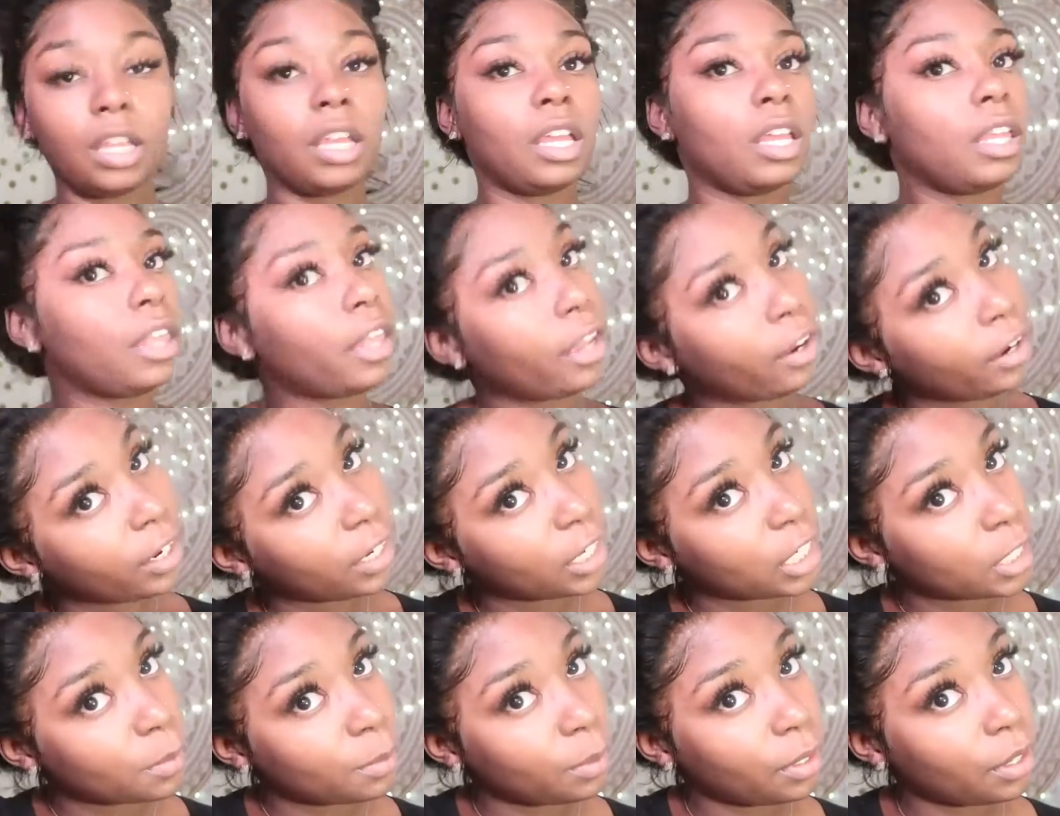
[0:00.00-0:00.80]
The hair
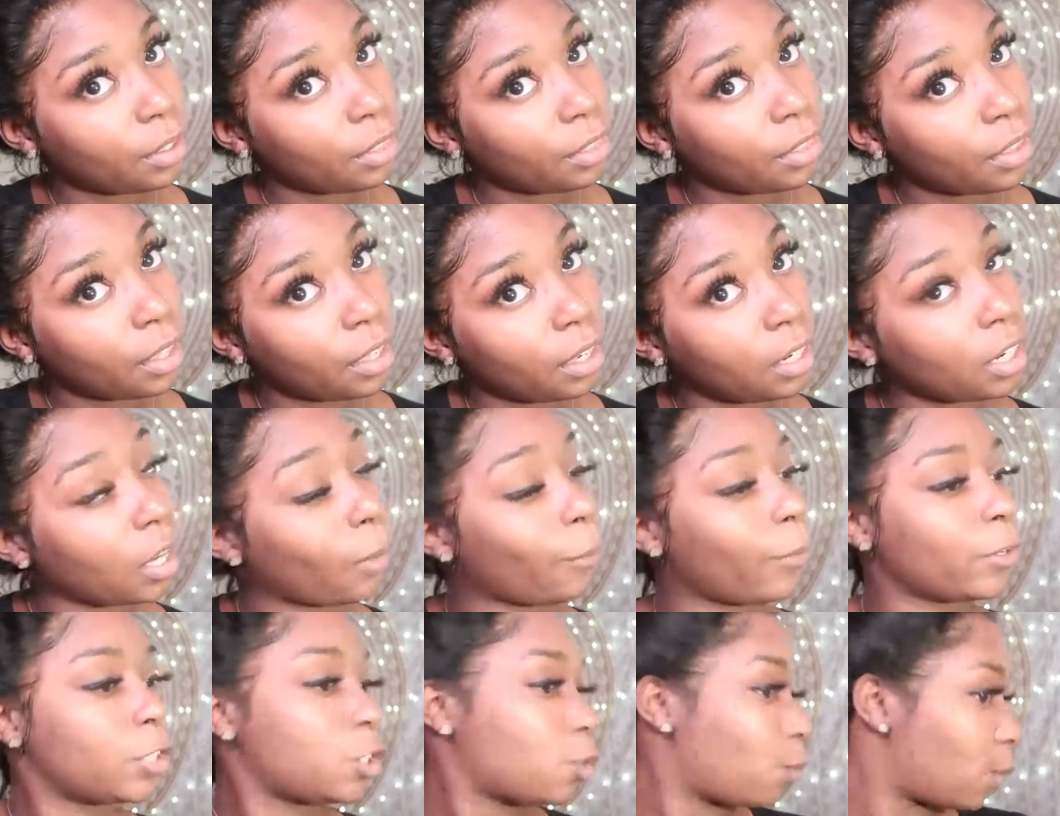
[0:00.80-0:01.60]
is pretty thin.
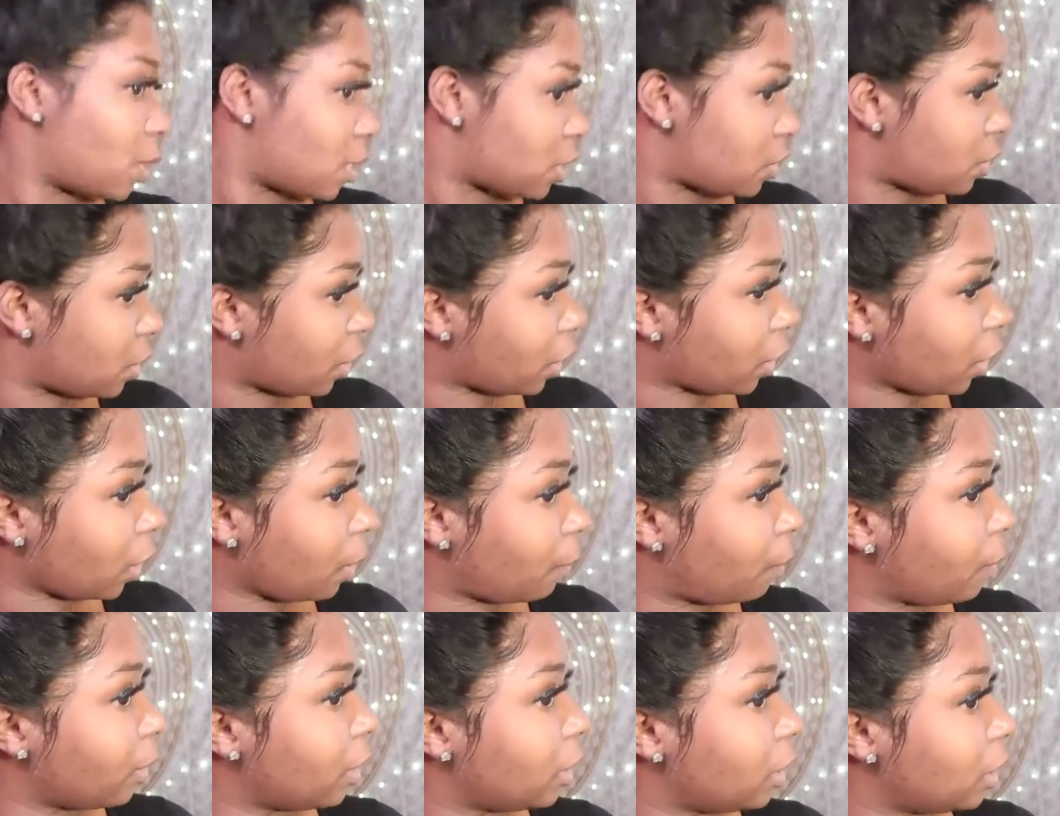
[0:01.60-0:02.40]
I wish it was
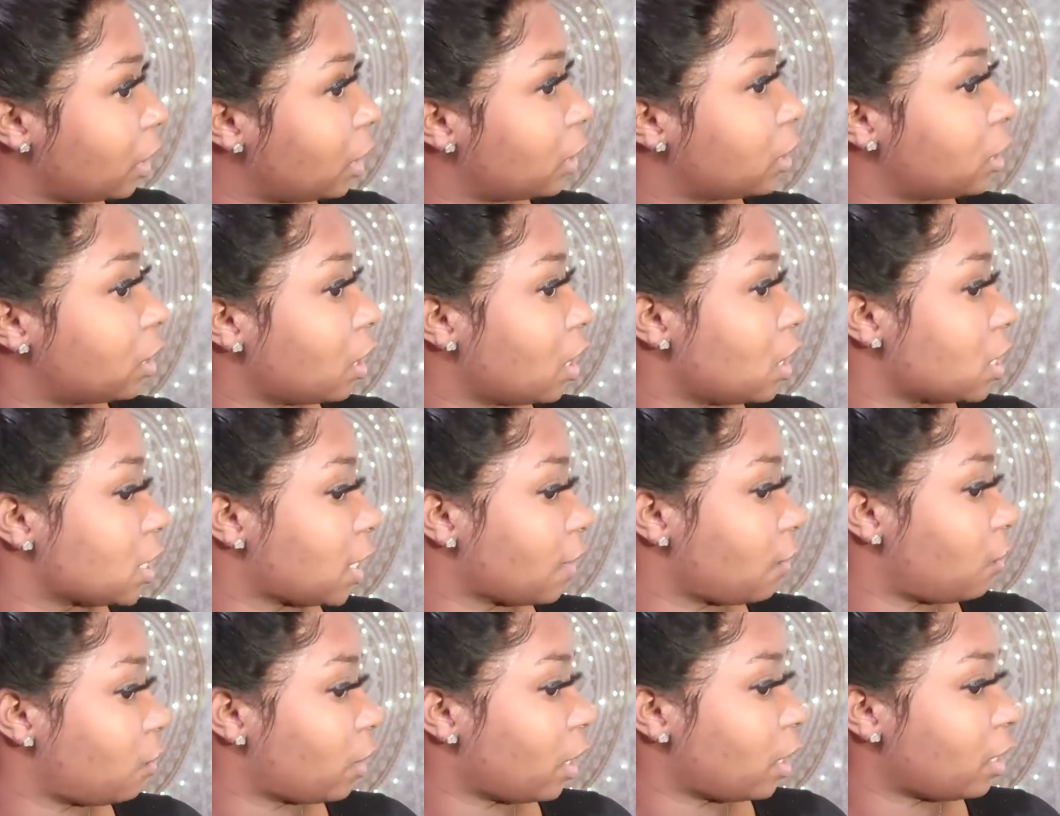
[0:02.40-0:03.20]
thicker, but it does
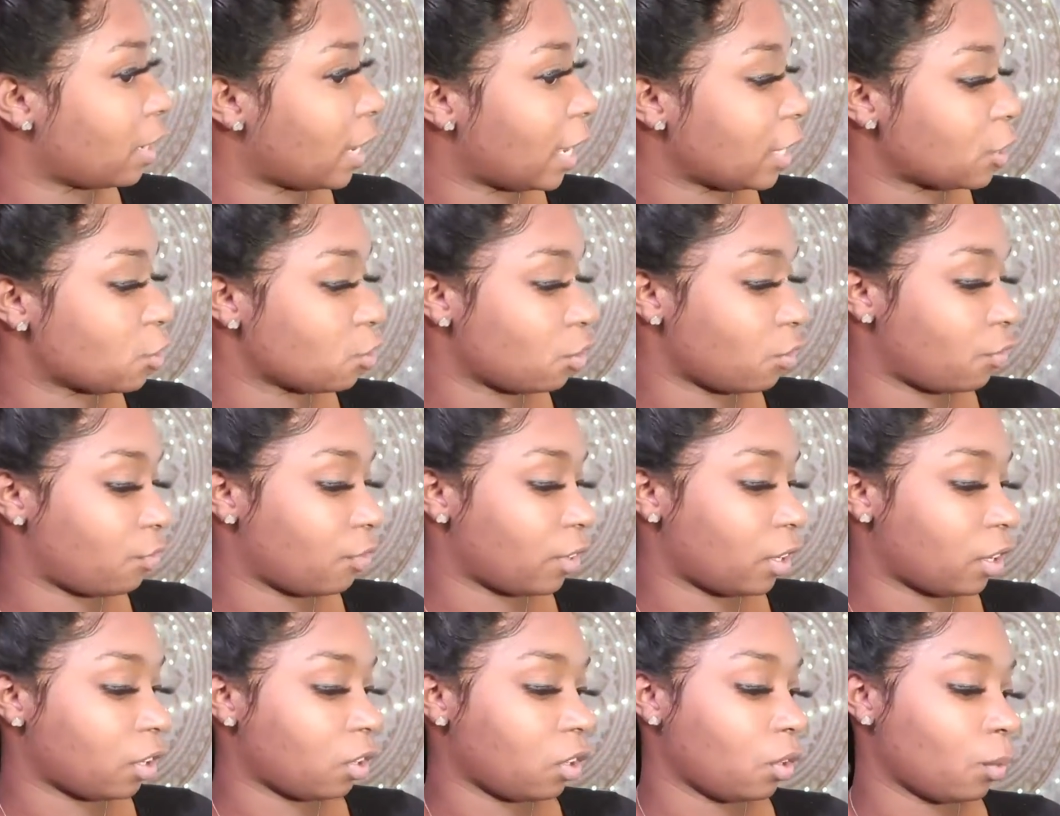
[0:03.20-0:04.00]
give you that natural
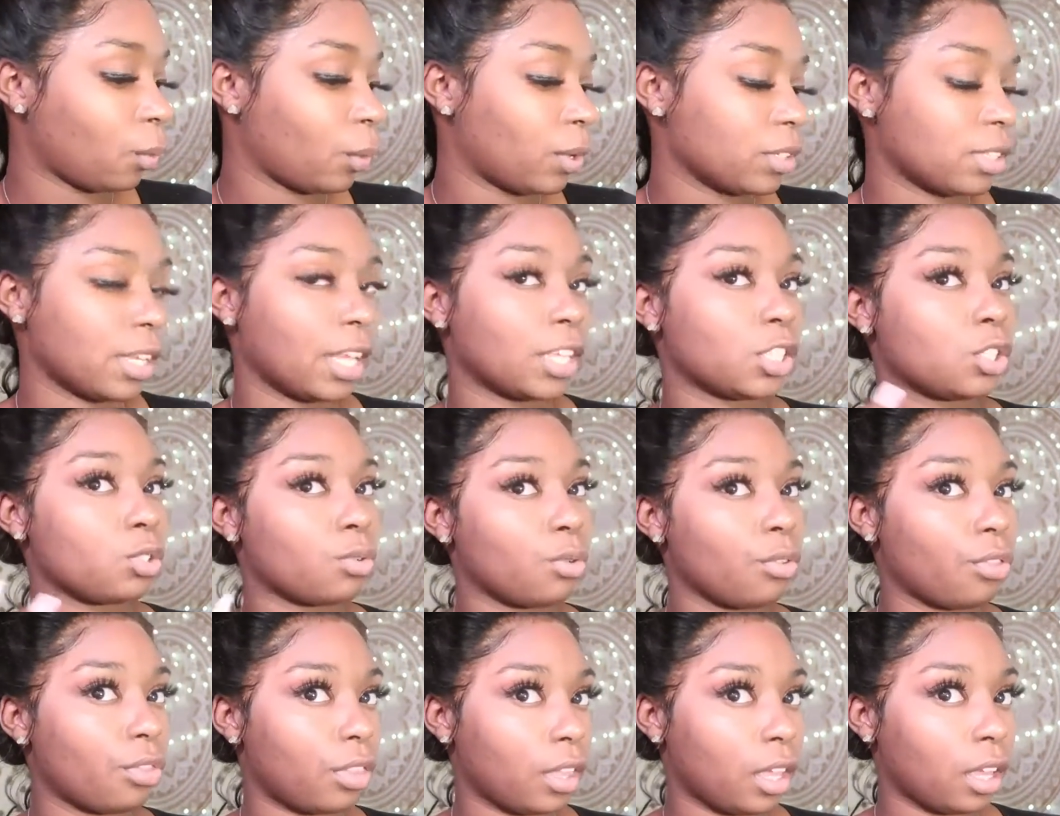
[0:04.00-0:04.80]
feel where it's not
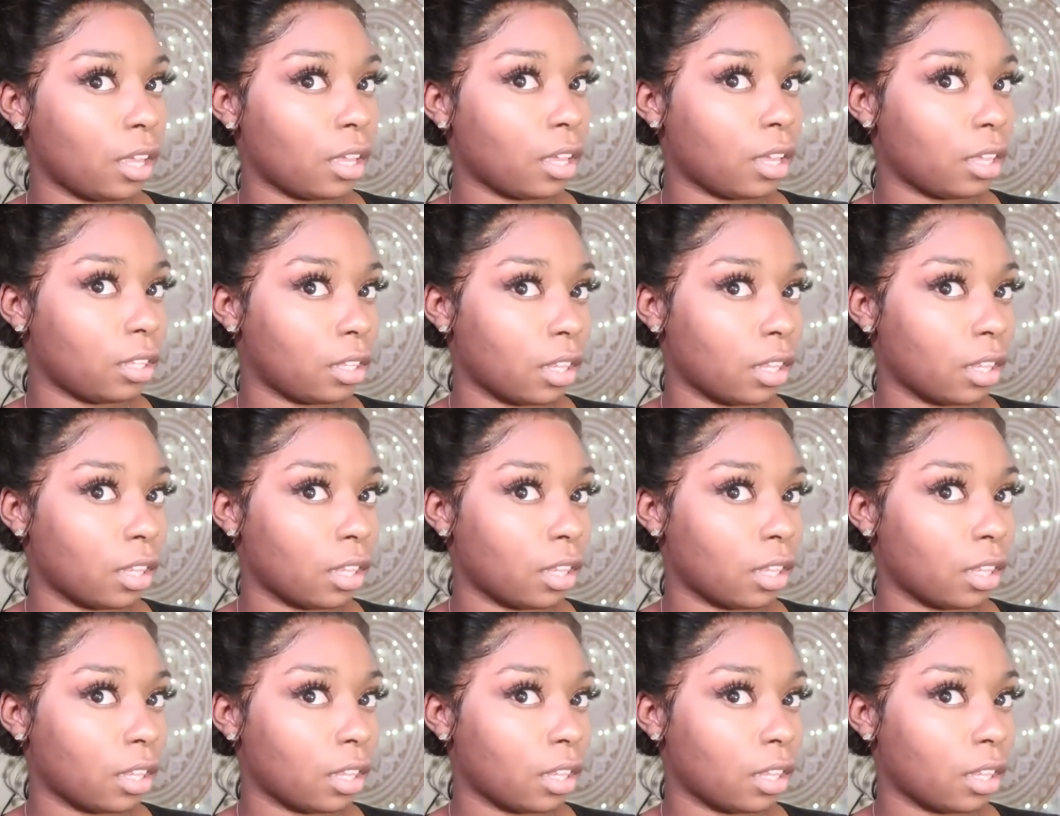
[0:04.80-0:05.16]
too thick.